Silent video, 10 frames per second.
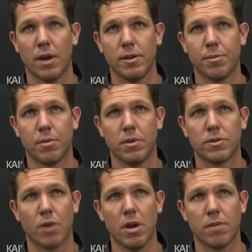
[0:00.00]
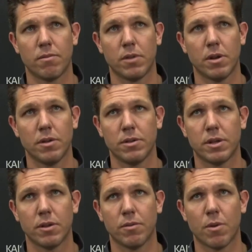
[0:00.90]
Uh, he's he's great. You know, he's
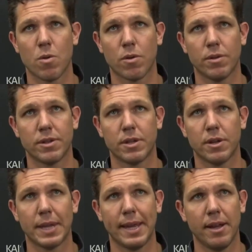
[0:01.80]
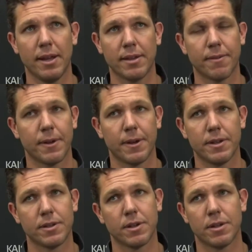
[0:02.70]
still vocal. He's still leading. Uh,
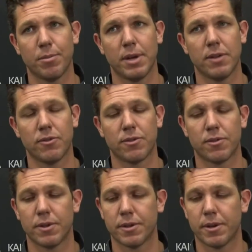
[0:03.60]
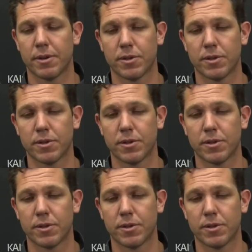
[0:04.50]
he's on the bench, uh,